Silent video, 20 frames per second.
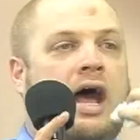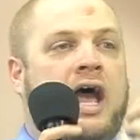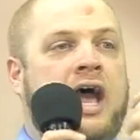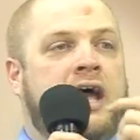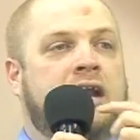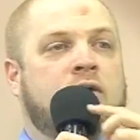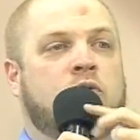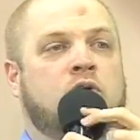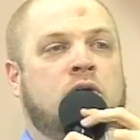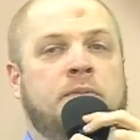I
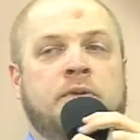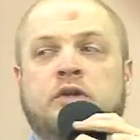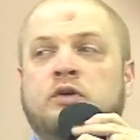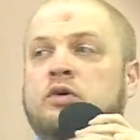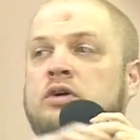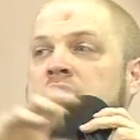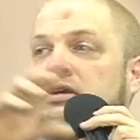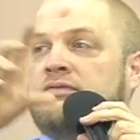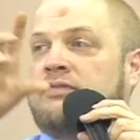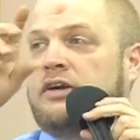had a woman
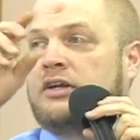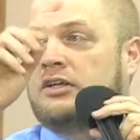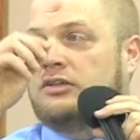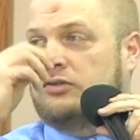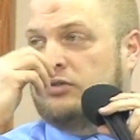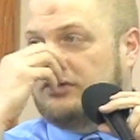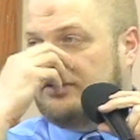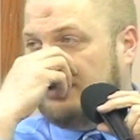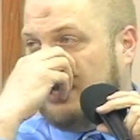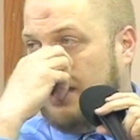who converted
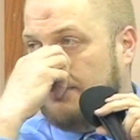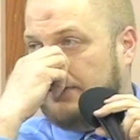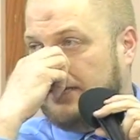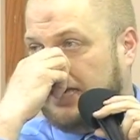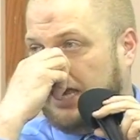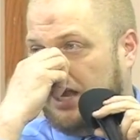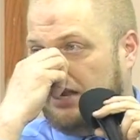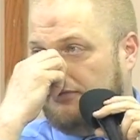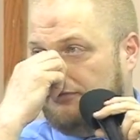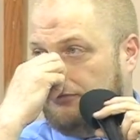to Islam in
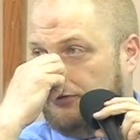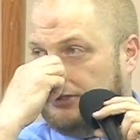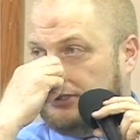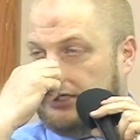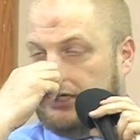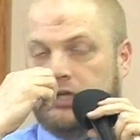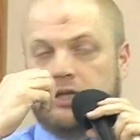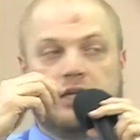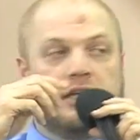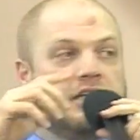California.